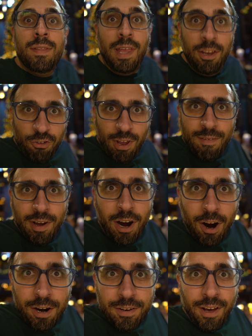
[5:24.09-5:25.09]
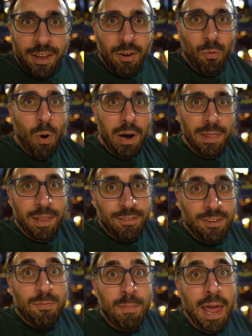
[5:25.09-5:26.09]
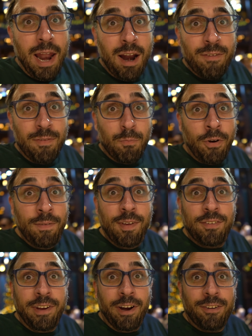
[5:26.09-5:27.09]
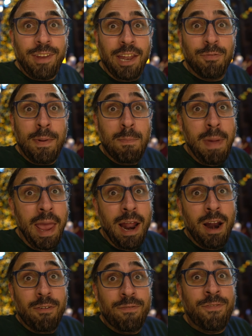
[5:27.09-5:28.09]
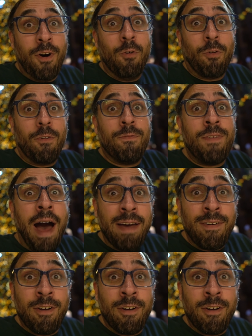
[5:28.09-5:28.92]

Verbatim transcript: They usually have a card telling you what this is made out of. In previous years, it's been made out of over five